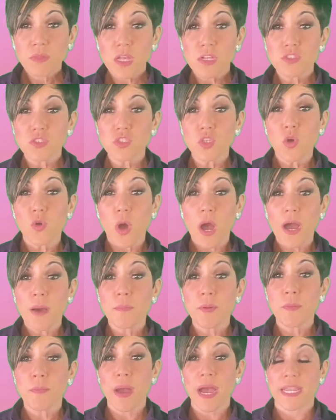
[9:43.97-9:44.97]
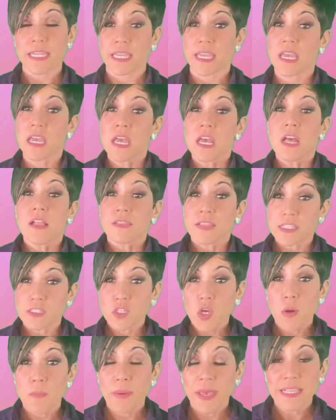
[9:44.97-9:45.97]
So upper body. Let's
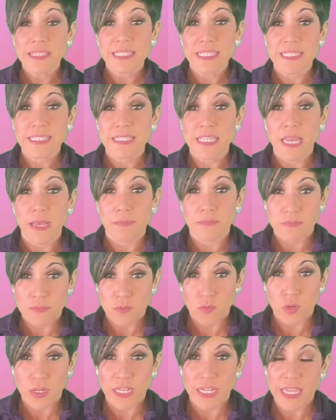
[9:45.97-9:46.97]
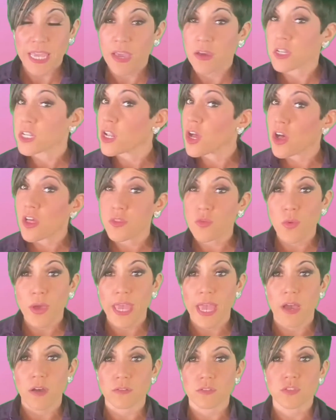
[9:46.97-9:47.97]
go basic step. We're going to count it all the way
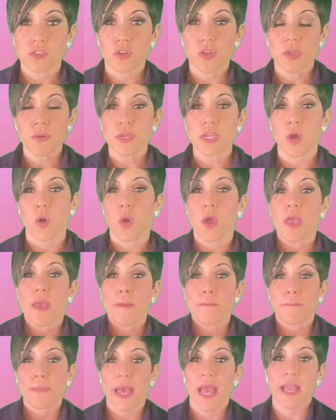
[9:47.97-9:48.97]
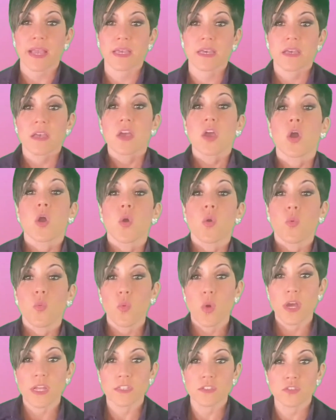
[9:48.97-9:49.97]
out. So here we go. Back.
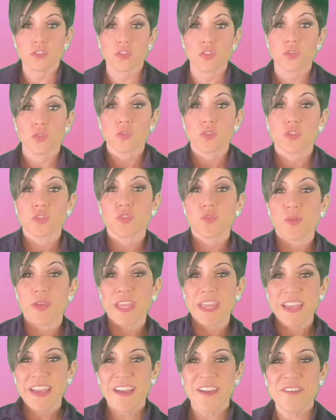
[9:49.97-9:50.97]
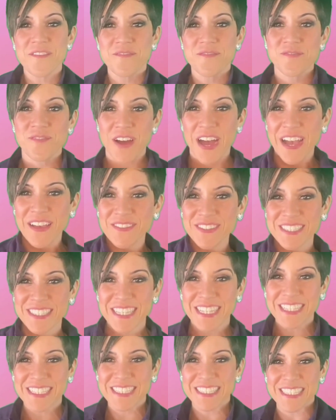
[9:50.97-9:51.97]
1, 2, 3, 5,
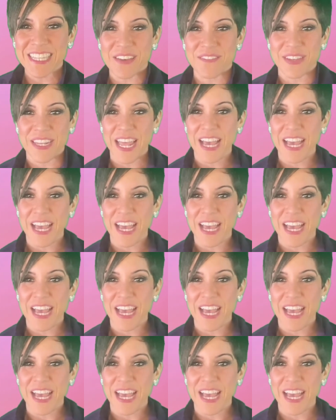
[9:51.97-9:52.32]
6, 7.